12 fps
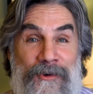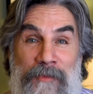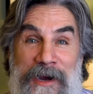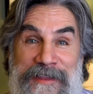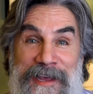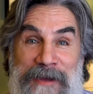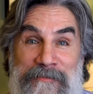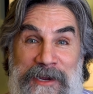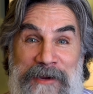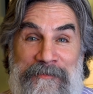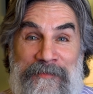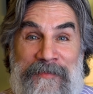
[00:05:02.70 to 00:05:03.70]
Who might that
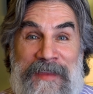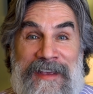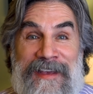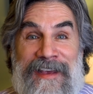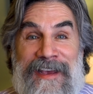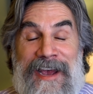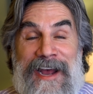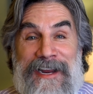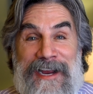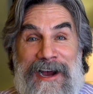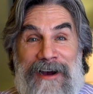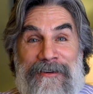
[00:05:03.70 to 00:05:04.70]
be?
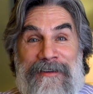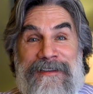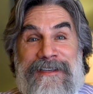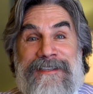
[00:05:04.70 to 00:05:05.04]
Anyhow,